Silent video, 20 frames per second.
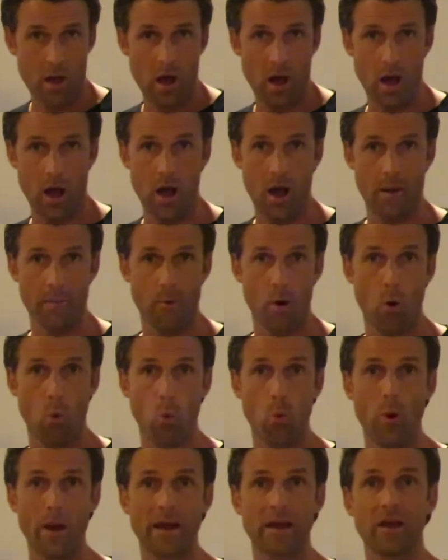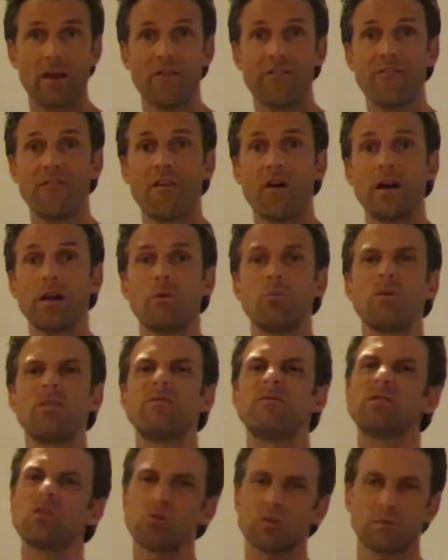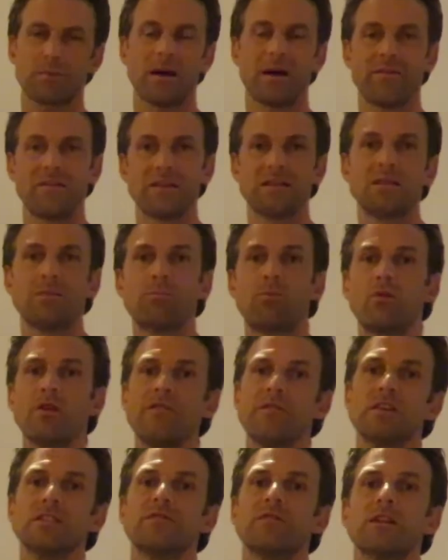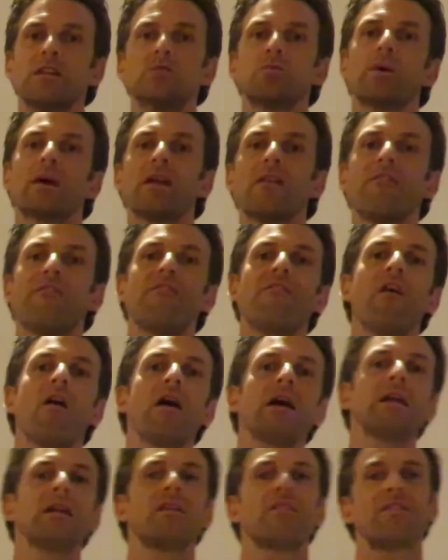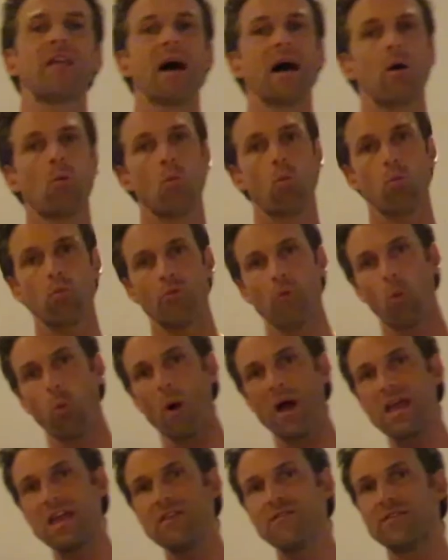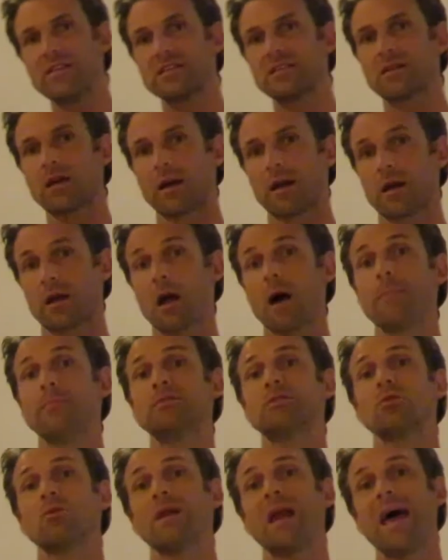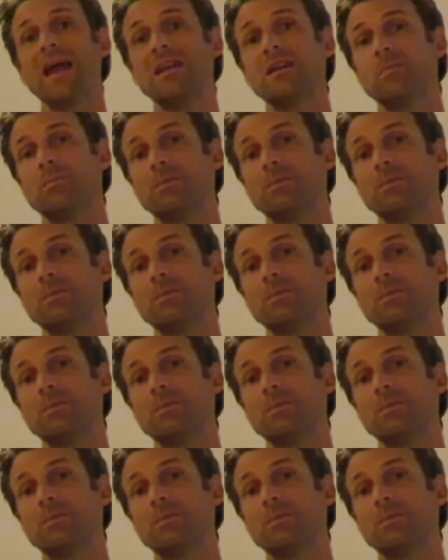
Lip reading: we're going to find, and we've talked about this in previous videos, we're going to find that the wave is going to come to an end